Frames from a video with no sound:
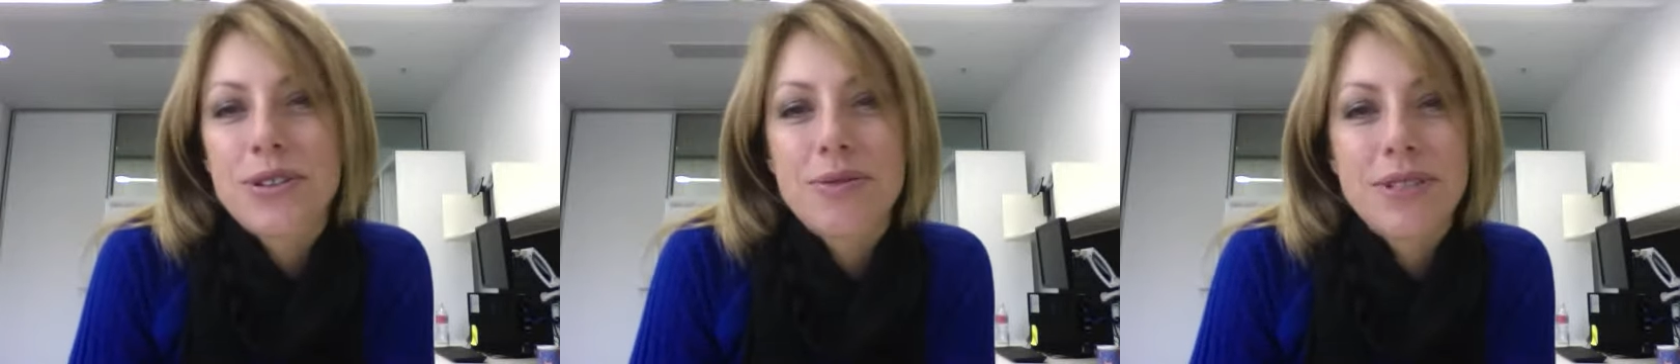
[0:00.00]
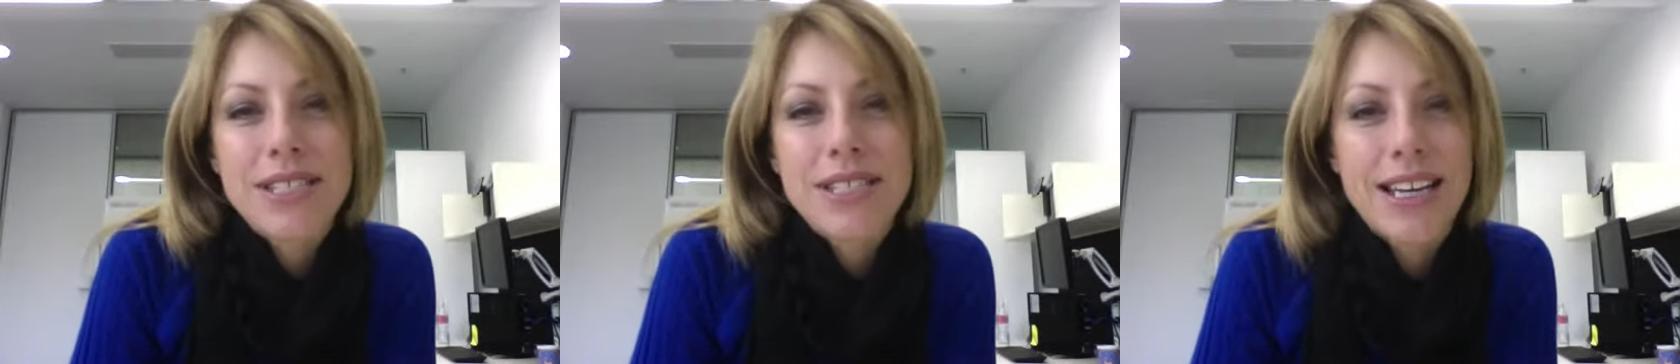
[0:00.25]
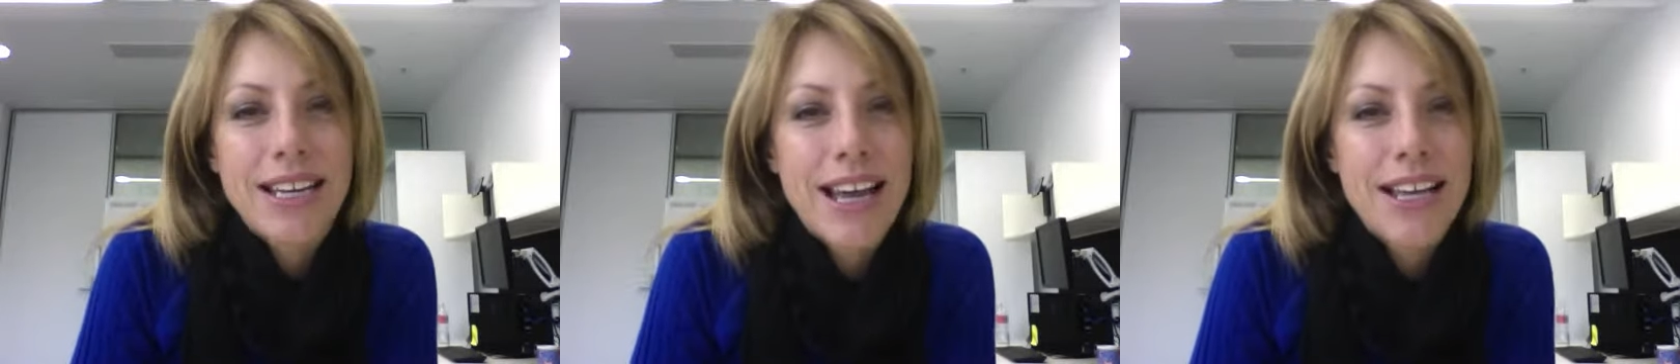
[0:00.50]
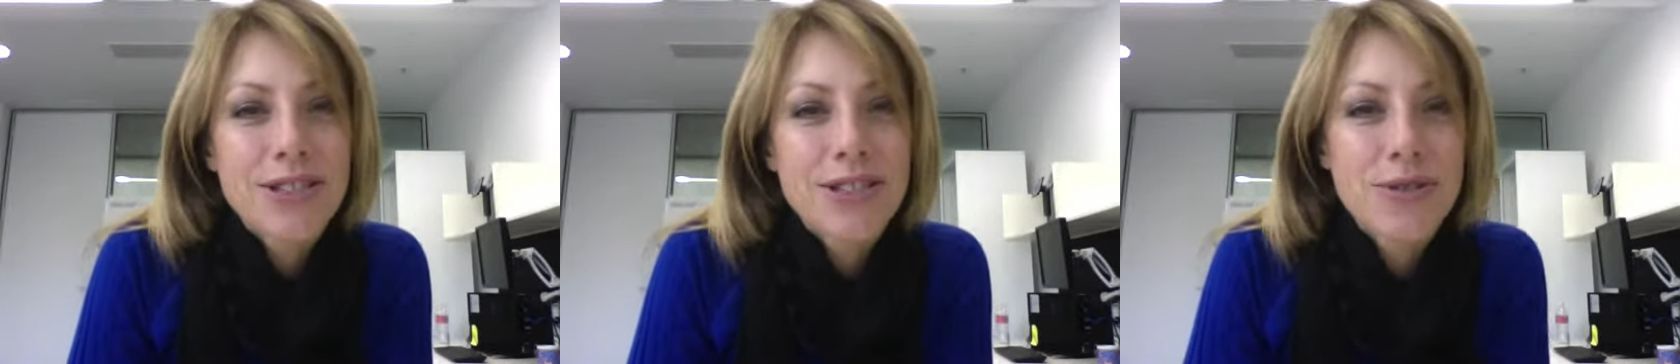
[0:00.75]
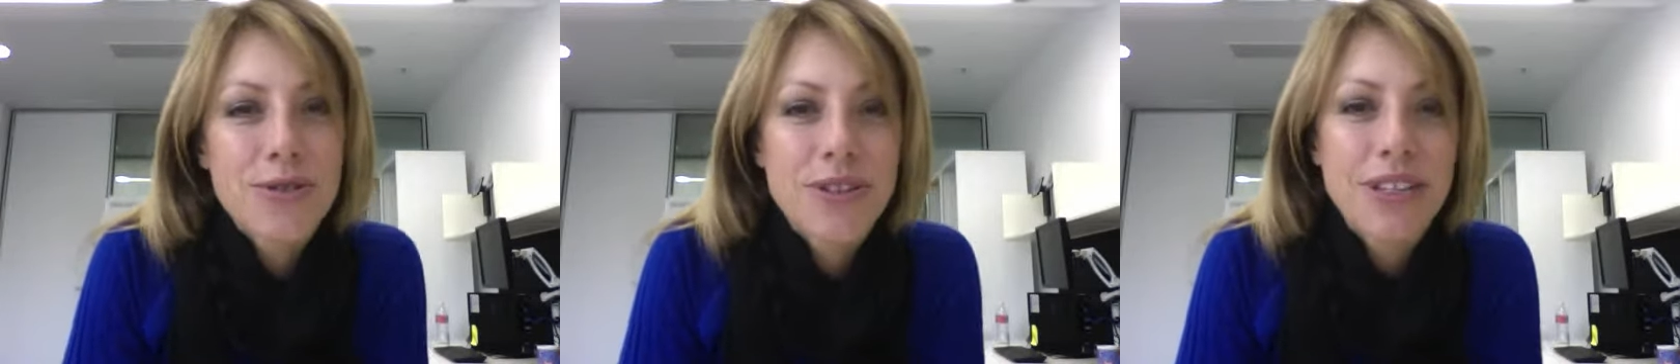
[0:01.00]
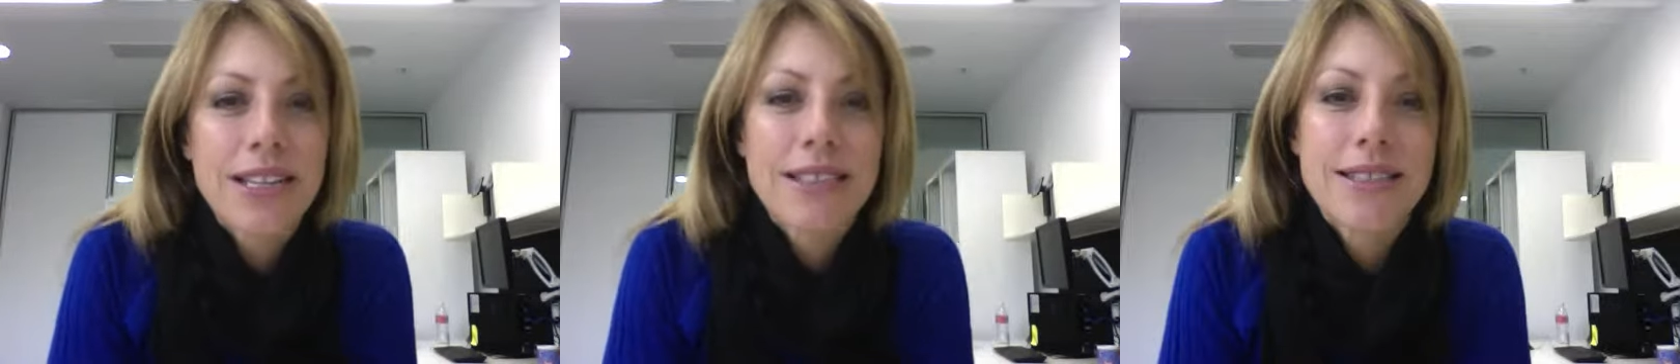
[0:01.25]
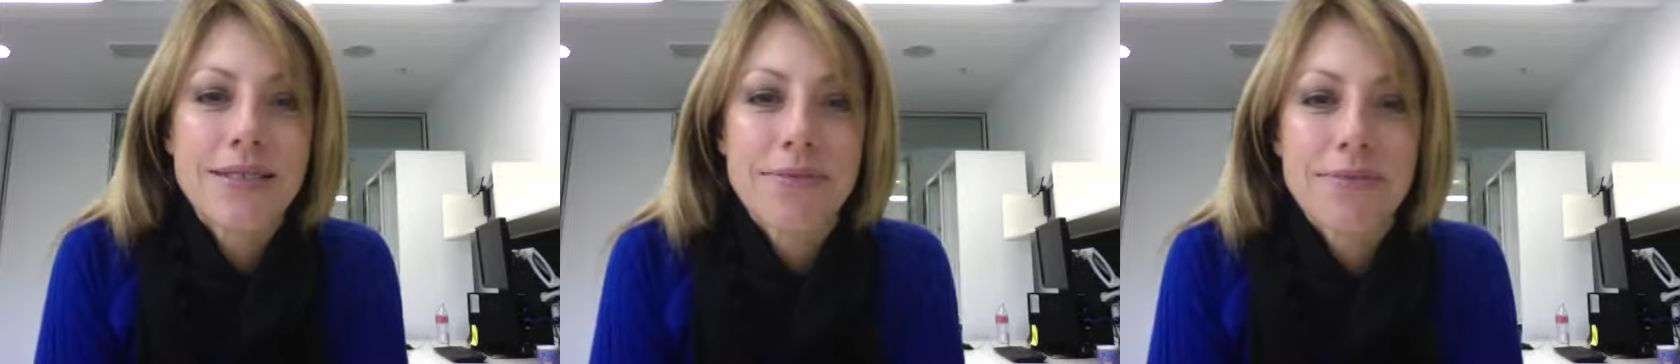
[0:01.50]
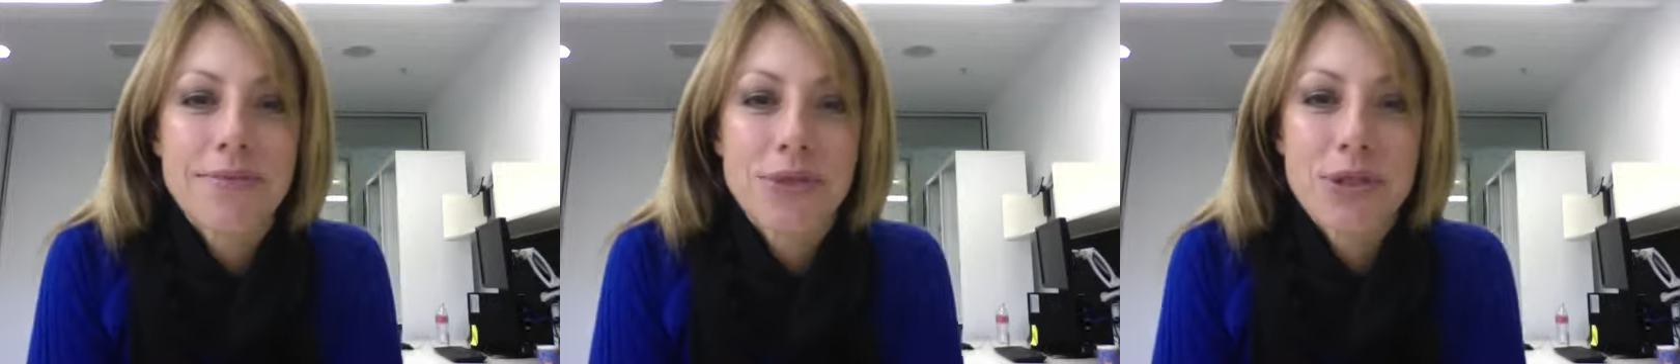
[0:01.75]
to a secondhand store and get
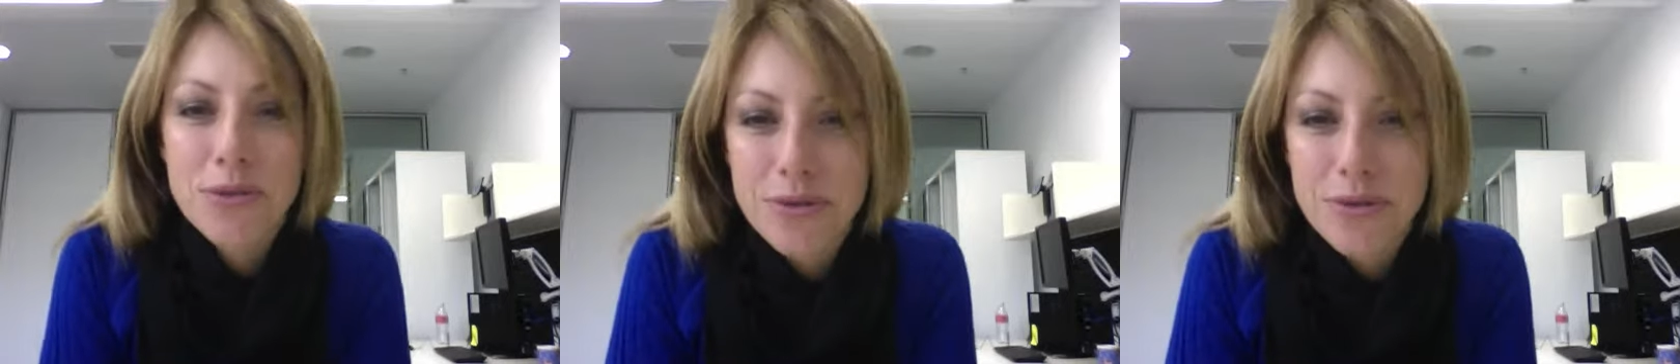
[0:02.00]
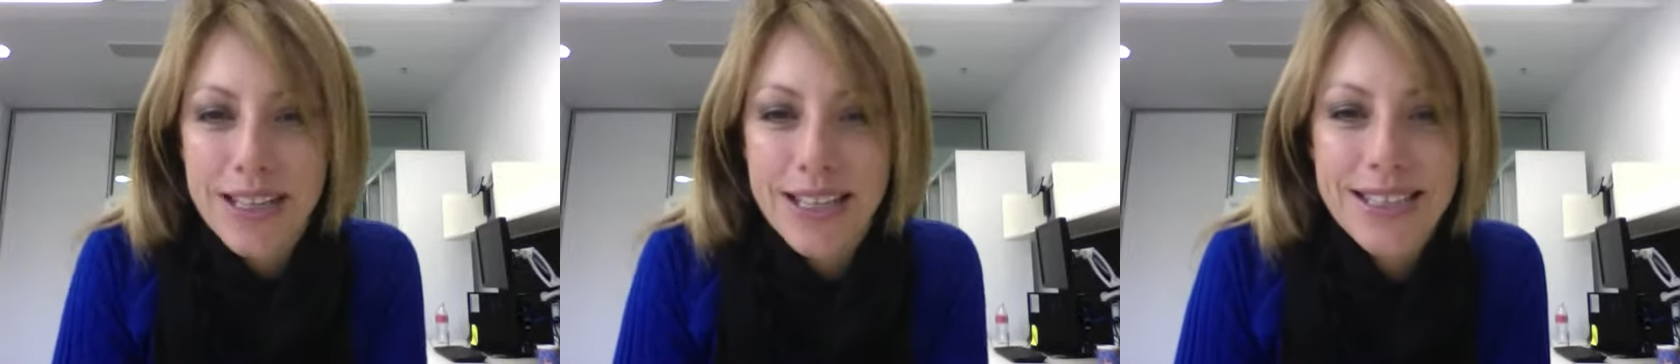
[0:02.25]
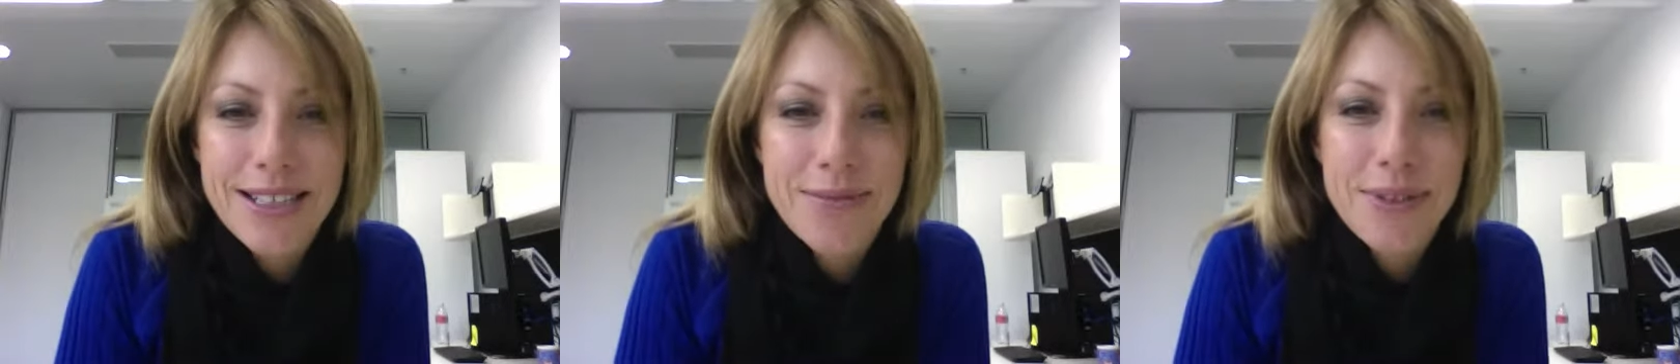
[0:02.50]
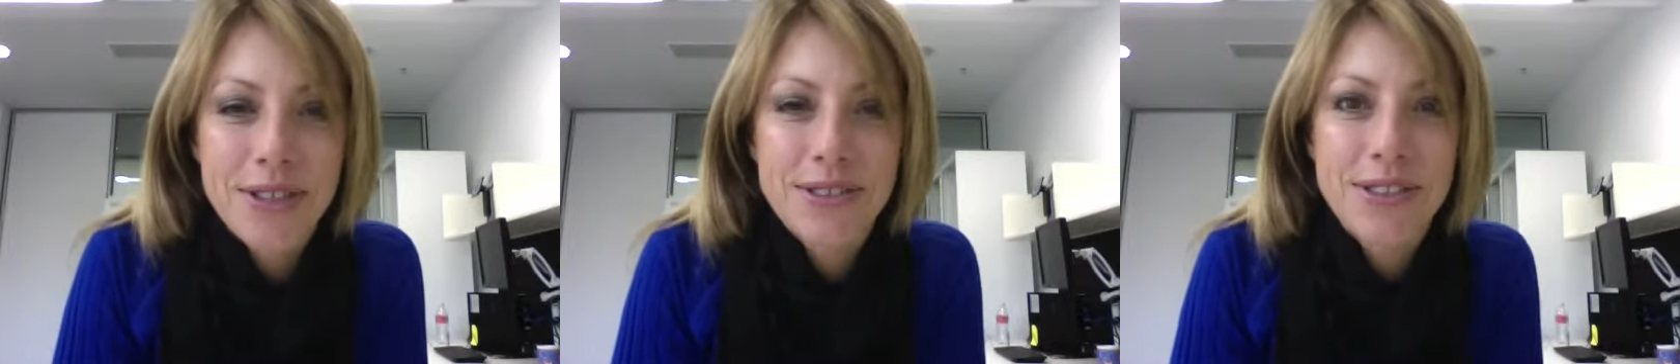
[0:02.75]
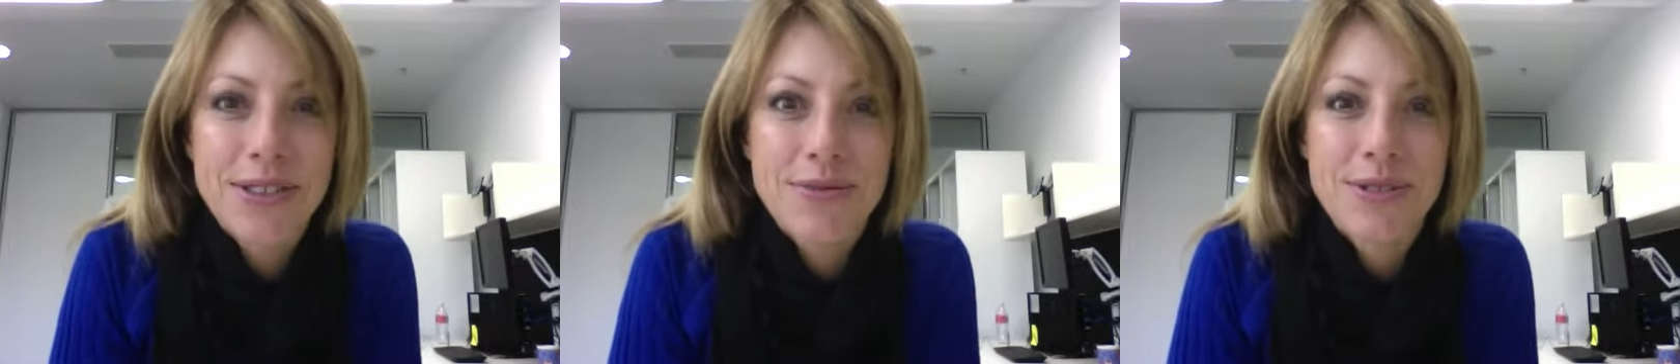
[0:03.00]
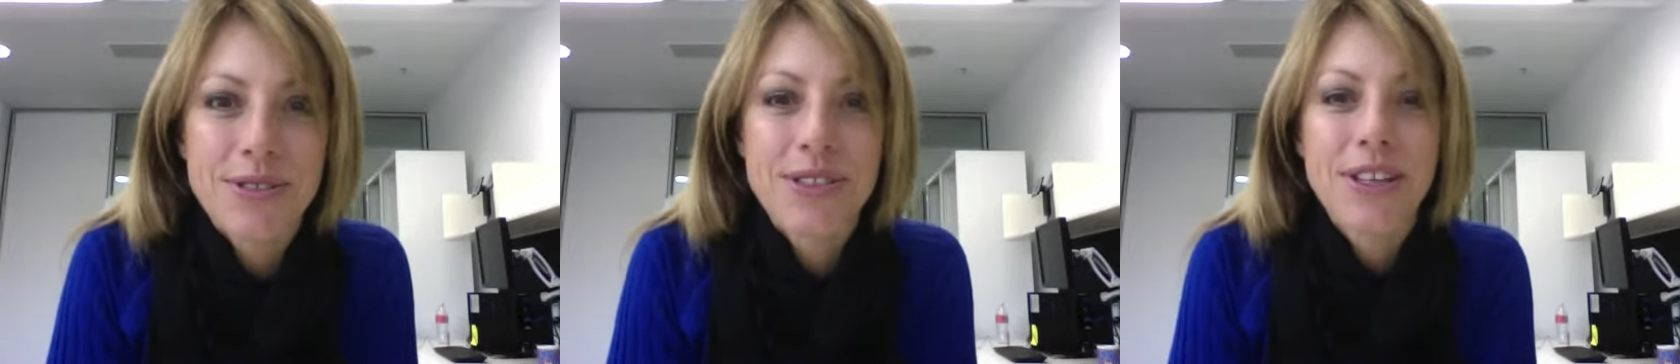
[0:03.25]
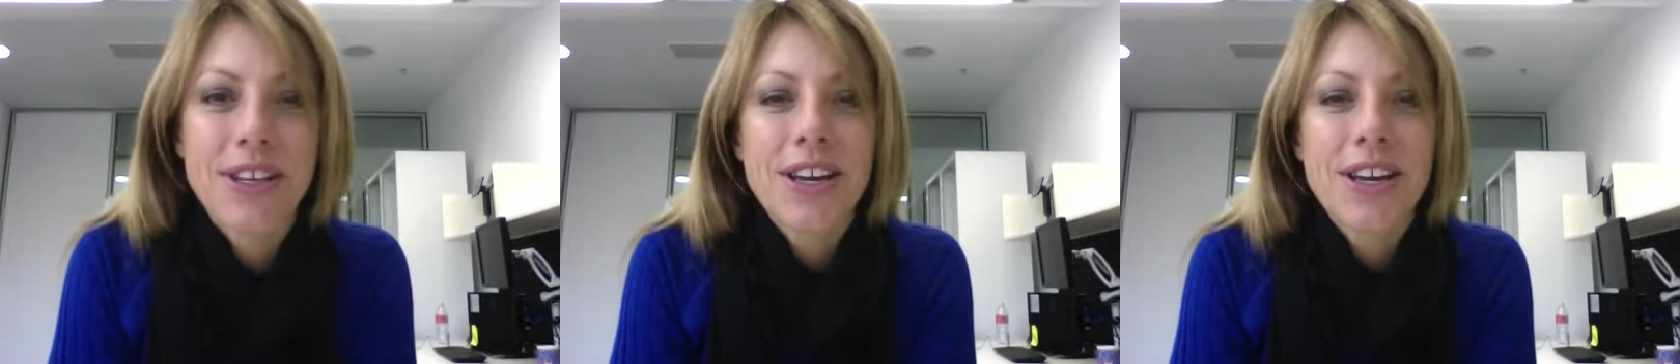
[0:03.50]
some jewelry that someone else has worn.